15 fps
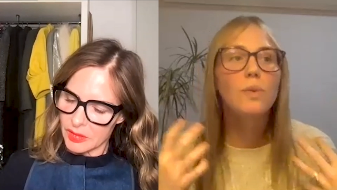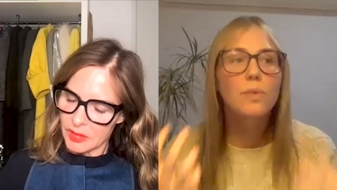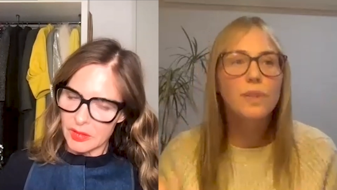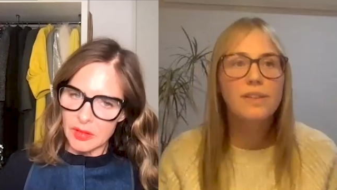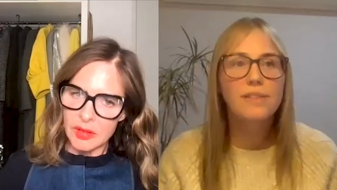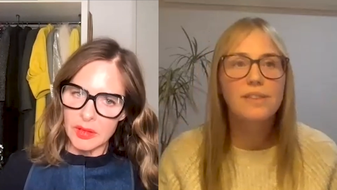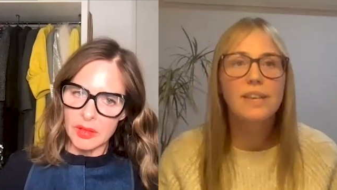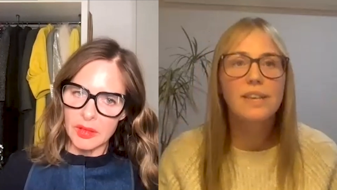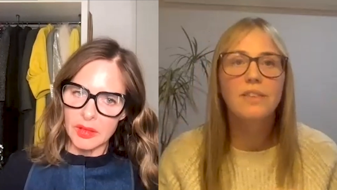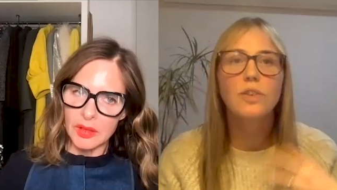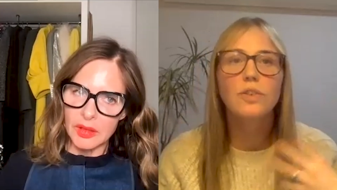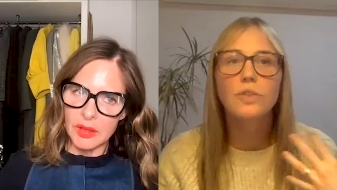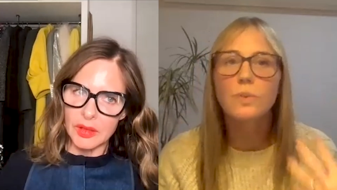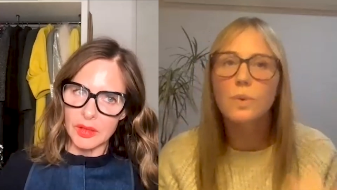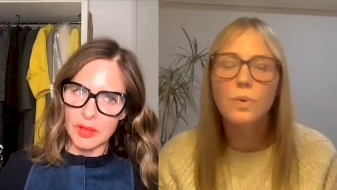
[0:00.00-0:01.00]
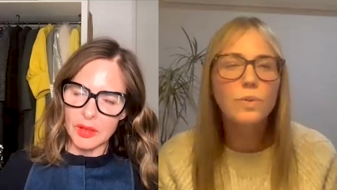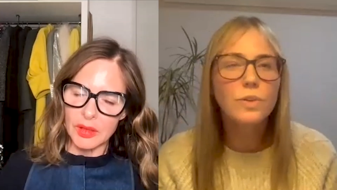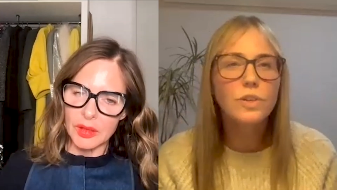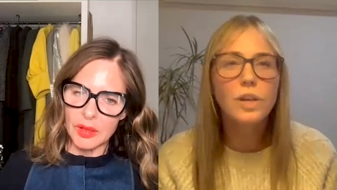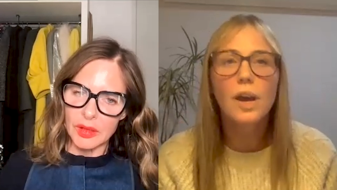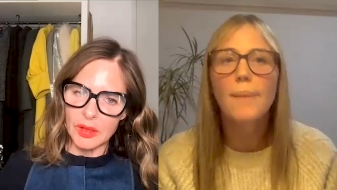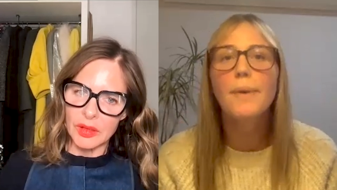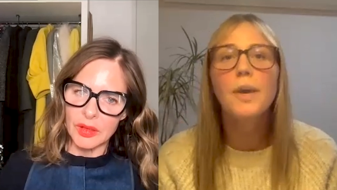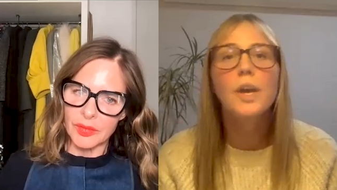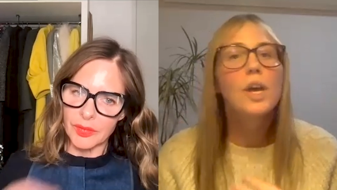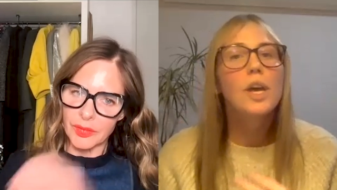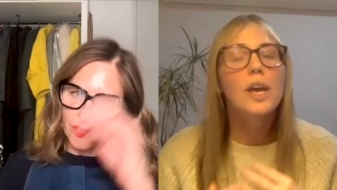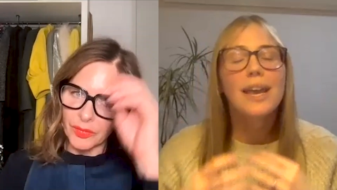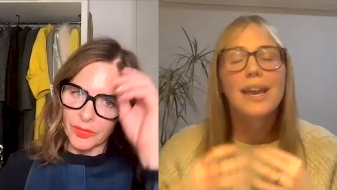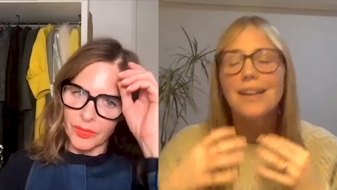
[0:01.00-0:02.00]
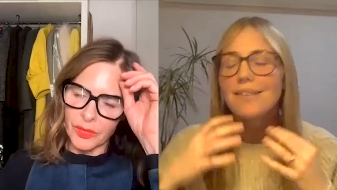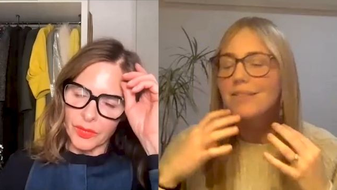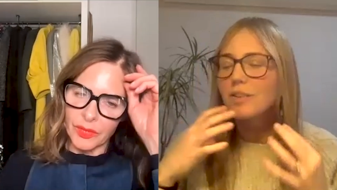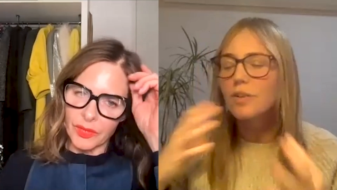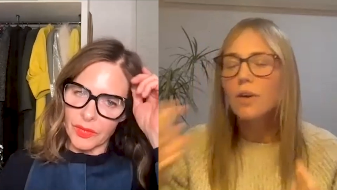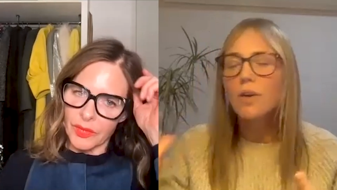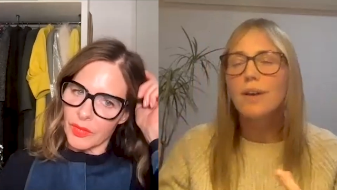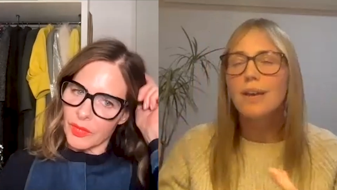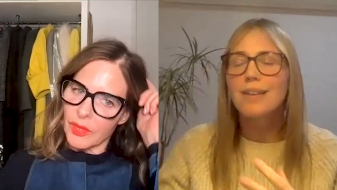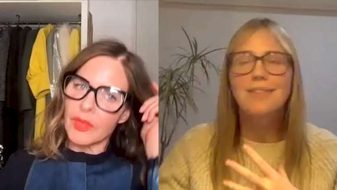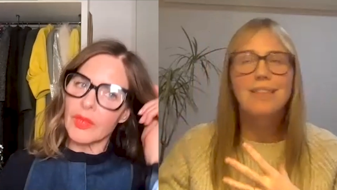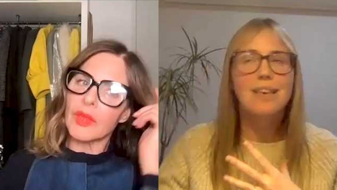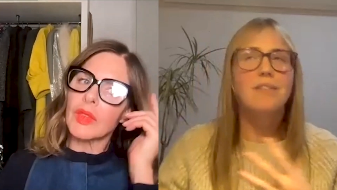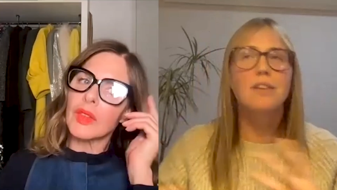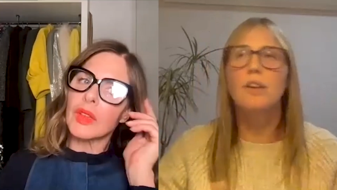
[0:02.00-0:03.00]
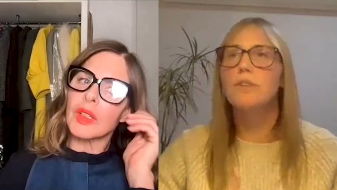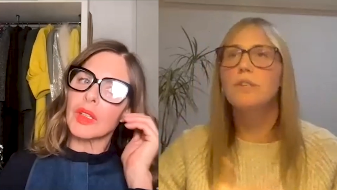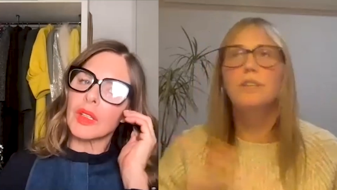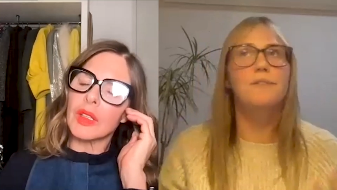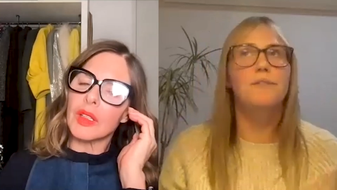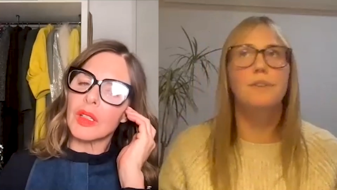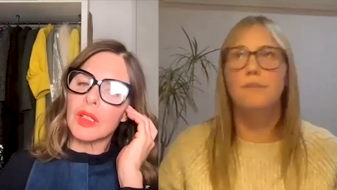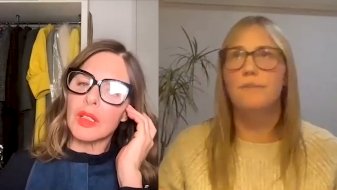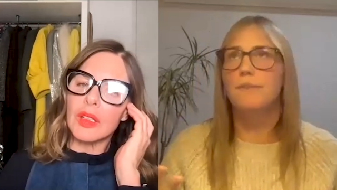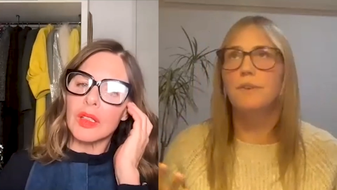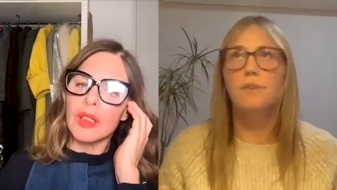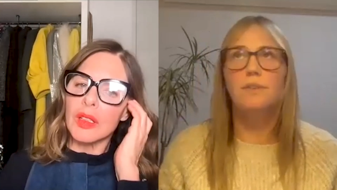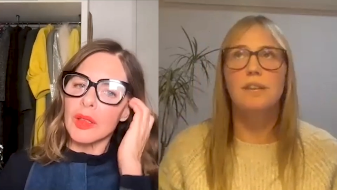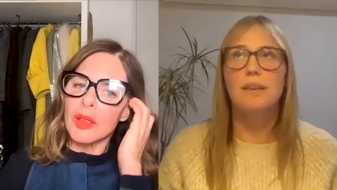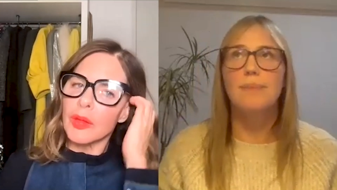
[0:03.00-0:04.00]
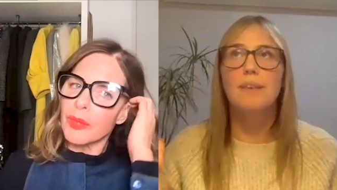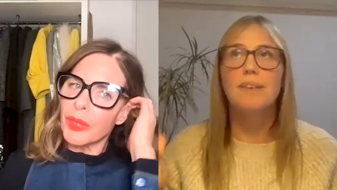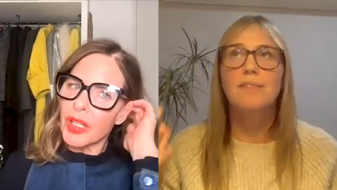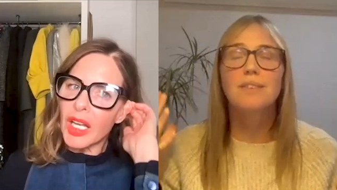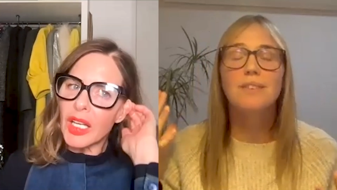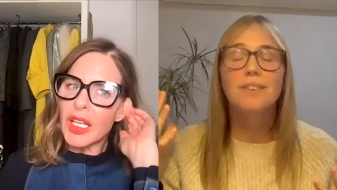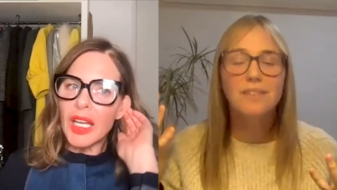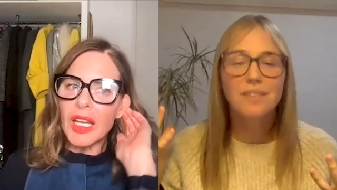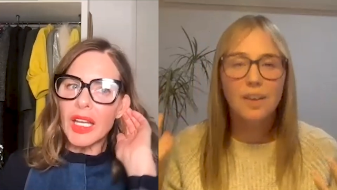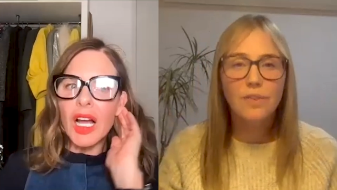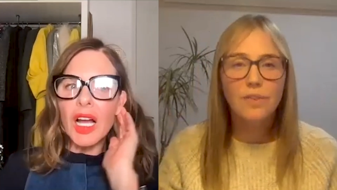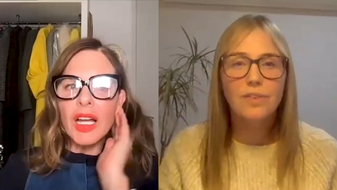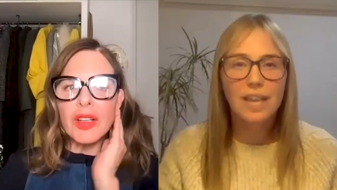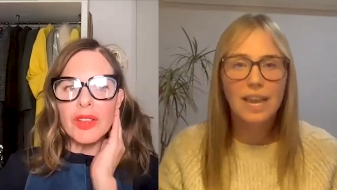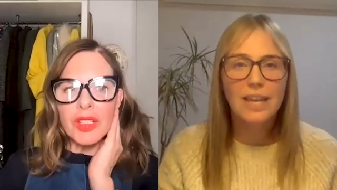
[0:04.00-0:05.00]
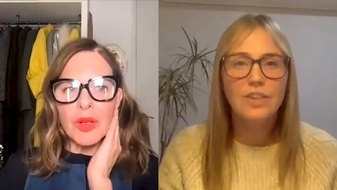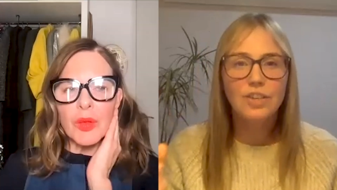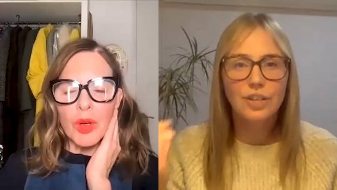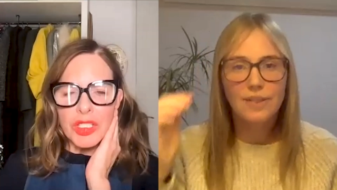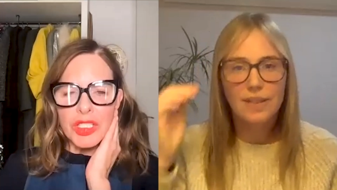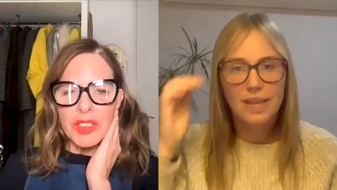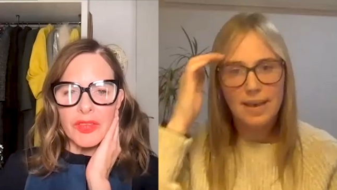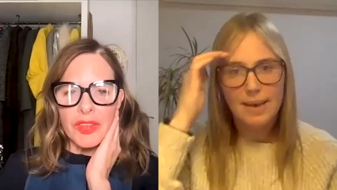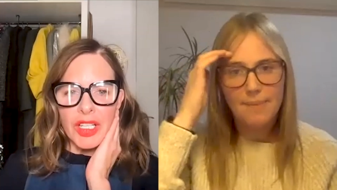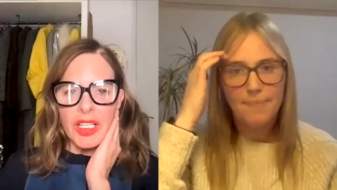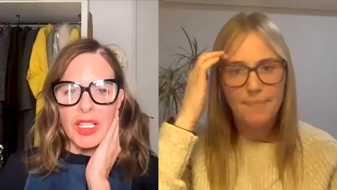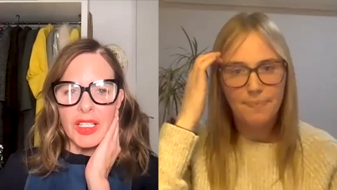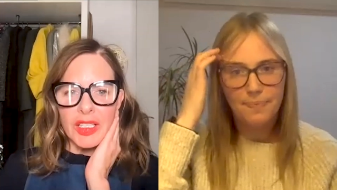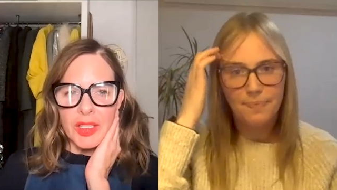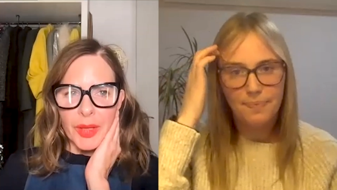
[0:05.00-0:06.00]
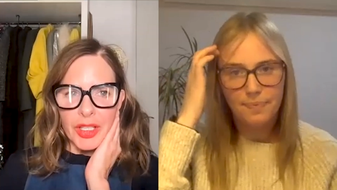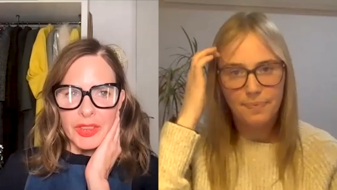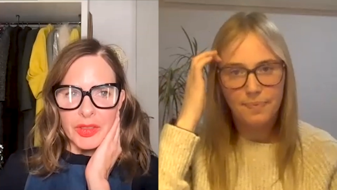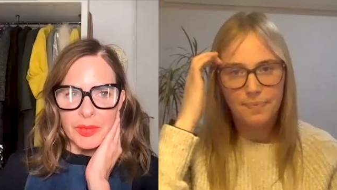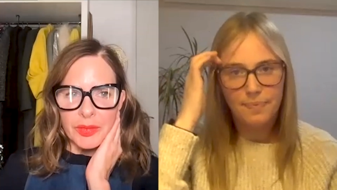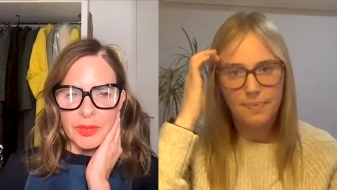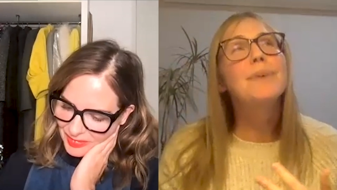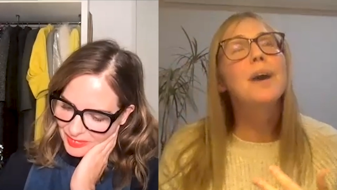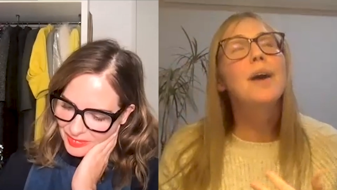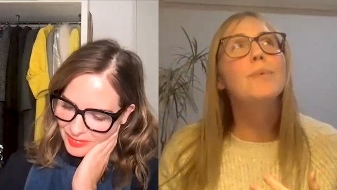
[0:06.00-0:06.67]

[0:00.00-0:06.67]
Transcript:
Speaker 1: all these things, and you do it all the time. It's not, it, there's no difference for your
Speaker 2: sleep. There's I, like I only watch T V in the bedroom.
Speaker 1: I